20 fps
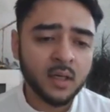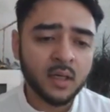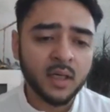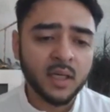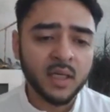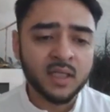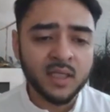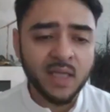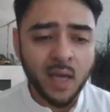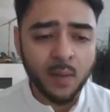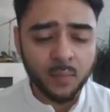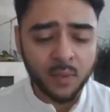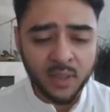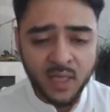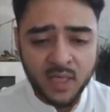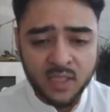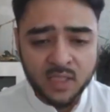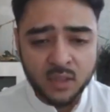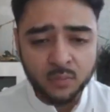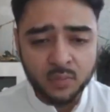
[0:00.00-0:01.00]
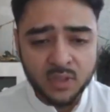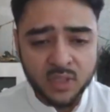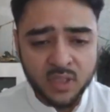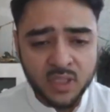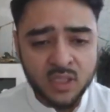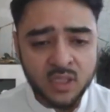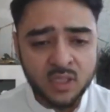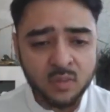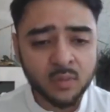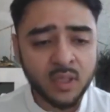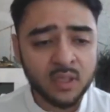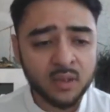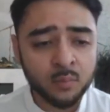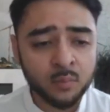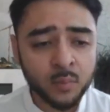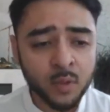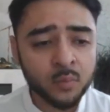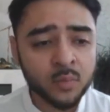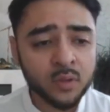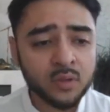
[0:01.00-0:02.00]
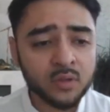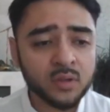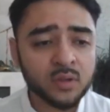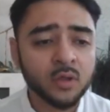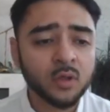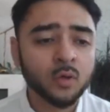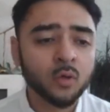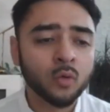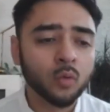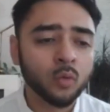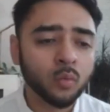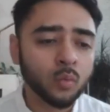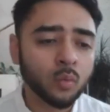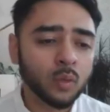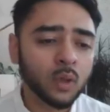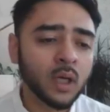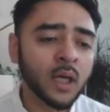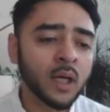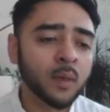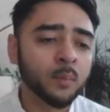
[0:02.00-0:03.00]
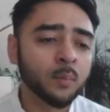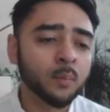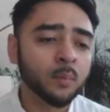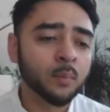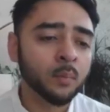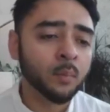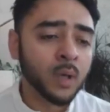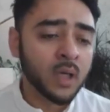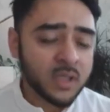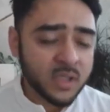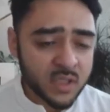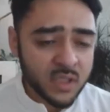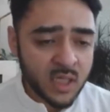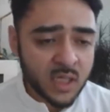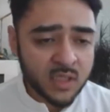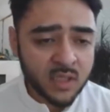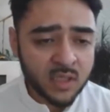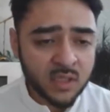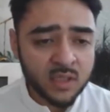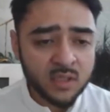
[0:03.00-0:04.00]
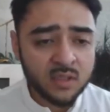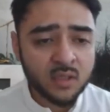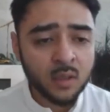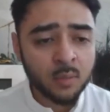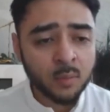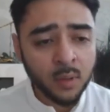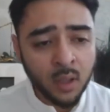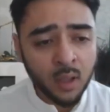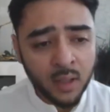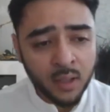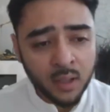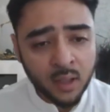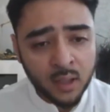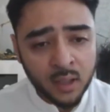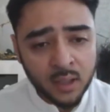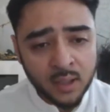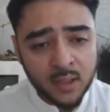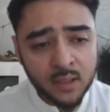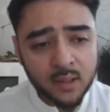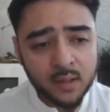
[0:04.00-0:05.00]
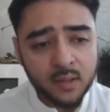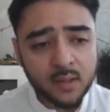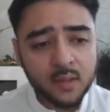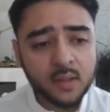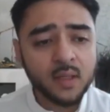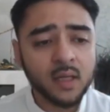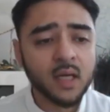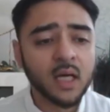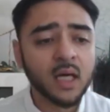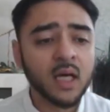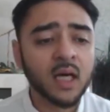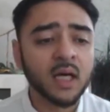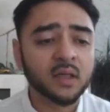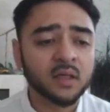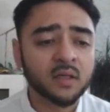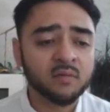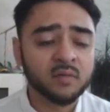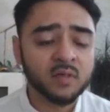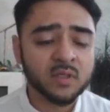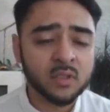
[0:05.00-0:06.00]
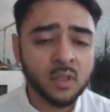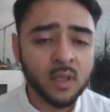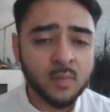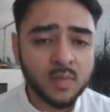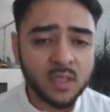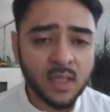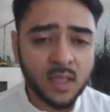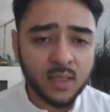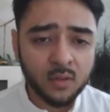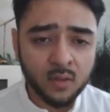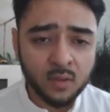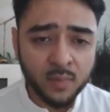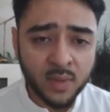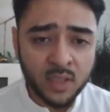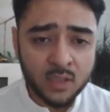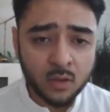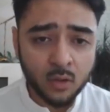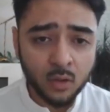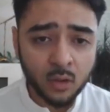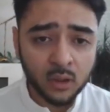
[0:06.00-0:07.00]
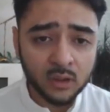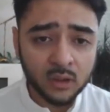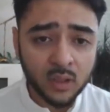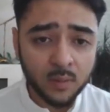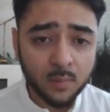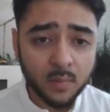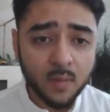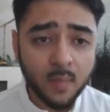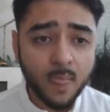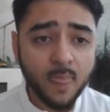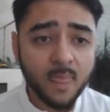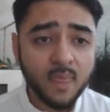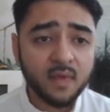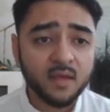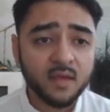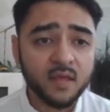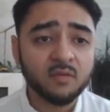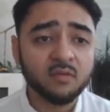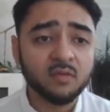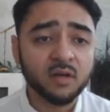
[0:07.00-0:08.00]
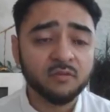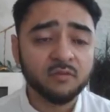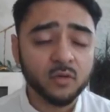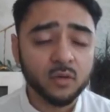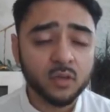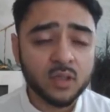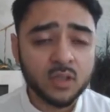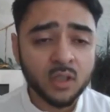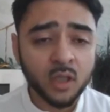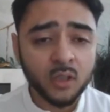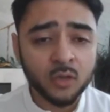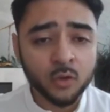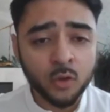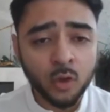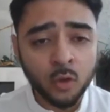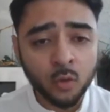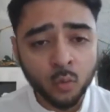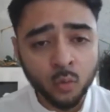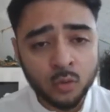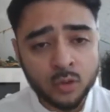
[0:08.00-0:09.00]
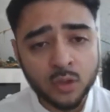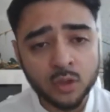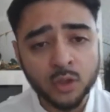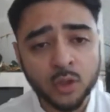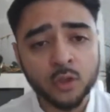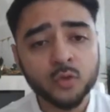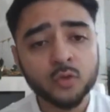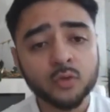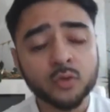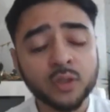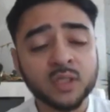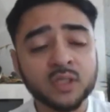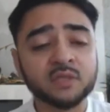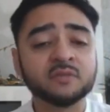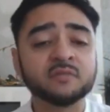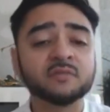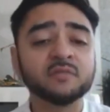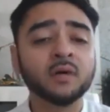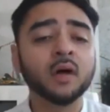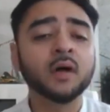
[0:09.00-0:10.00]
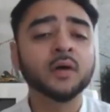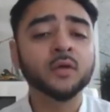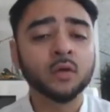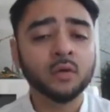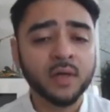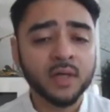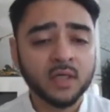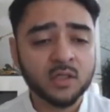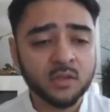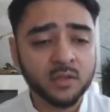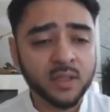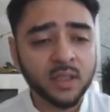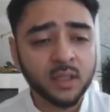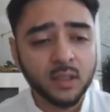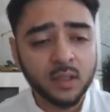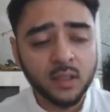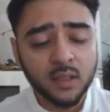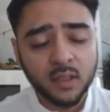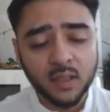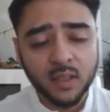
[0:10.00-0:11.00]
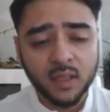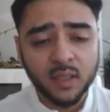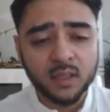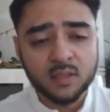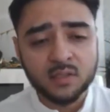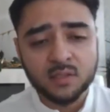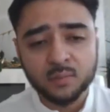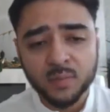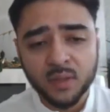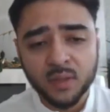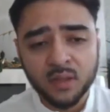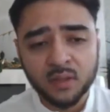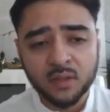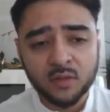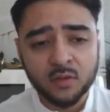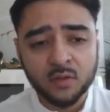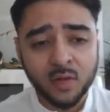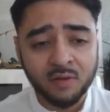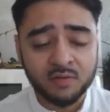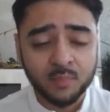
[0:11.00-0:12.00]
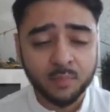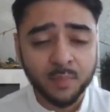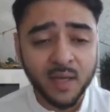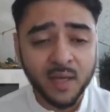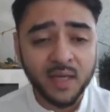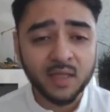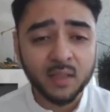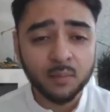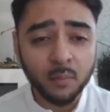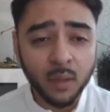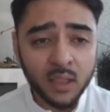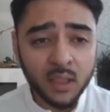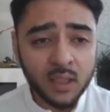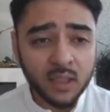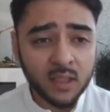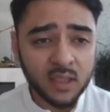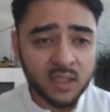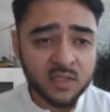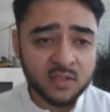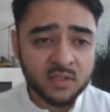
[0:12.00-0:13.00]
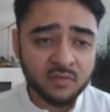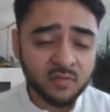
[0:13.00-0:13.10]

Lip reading: in the application procedure. But at the moment, my suggestion is apply early. Give us time to get you the best scholarship. Even if you decide you don't want to go, you can defer your entry. It doesn't mean that you have to pay any money. It's